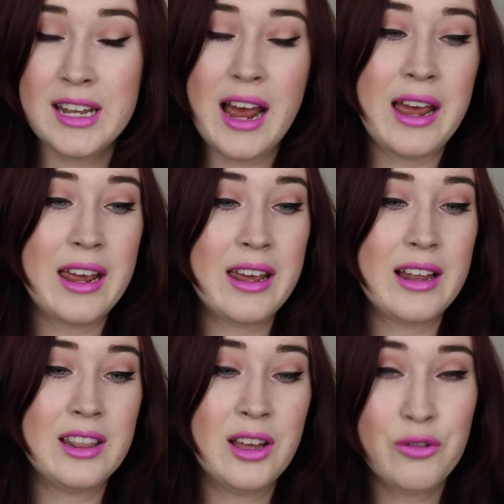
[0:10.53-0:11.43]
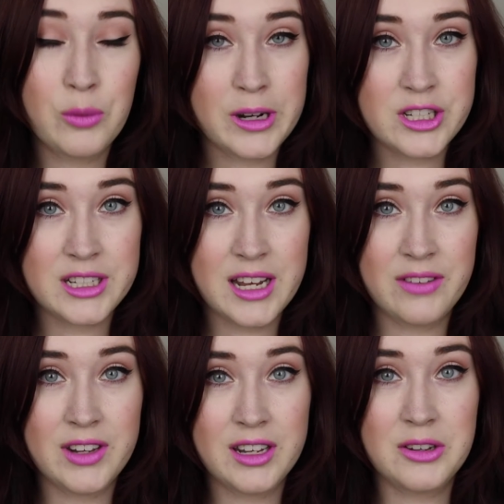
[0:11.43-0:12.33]
I love watching
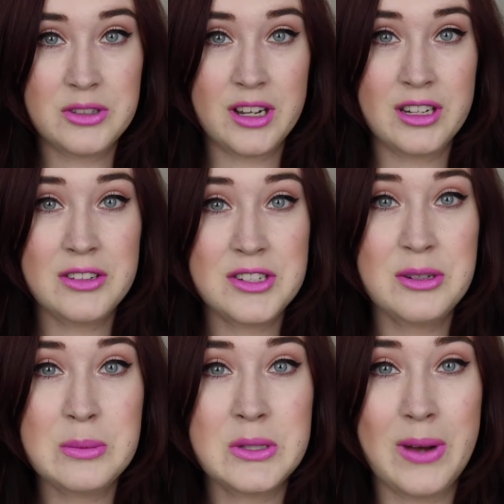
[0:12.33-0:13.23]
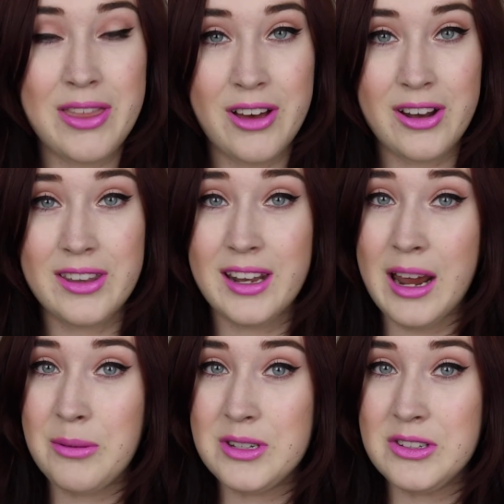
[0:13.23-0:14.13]
tag videos on YouTube, so I thought that
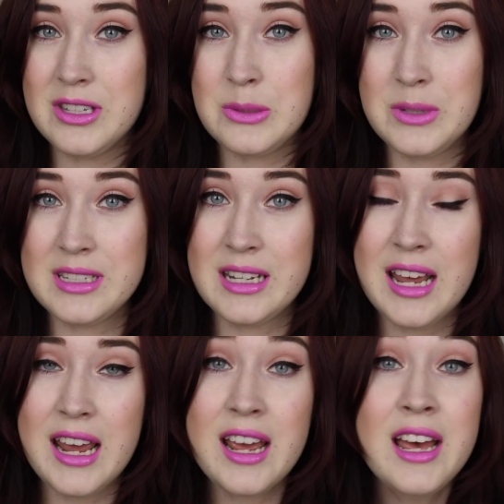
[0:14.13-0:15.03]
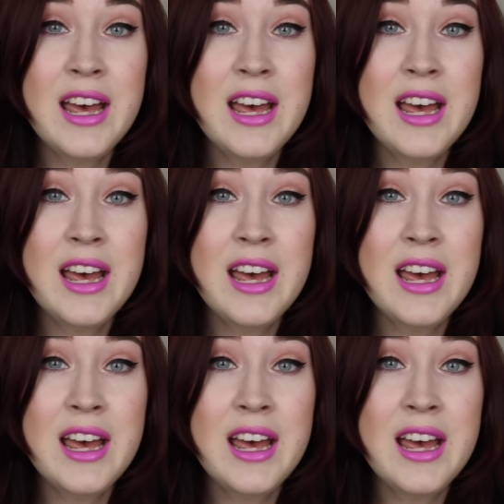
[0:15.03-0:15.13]
I would do this one today.